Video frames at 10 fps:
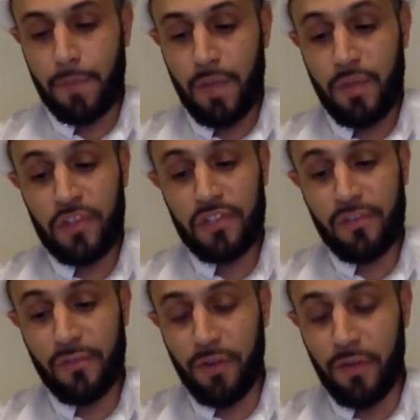And this is a
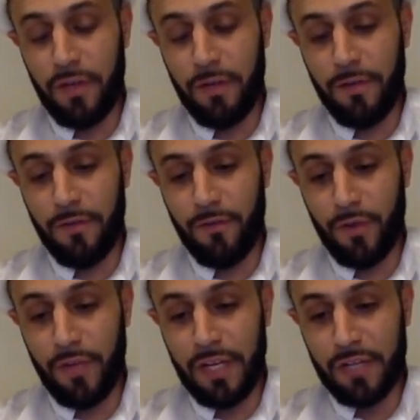very,
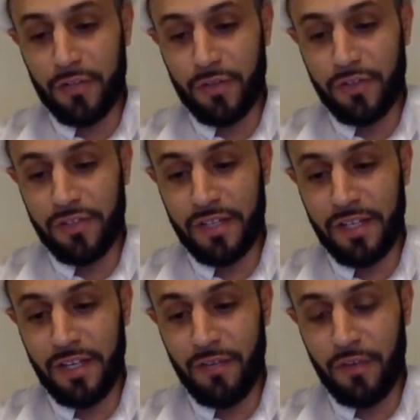very
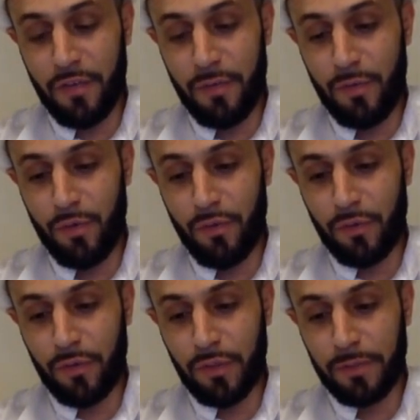interesting, a very
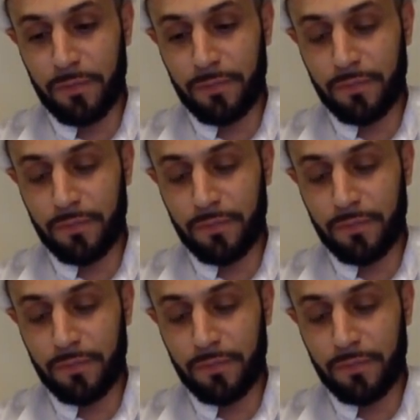beautiful.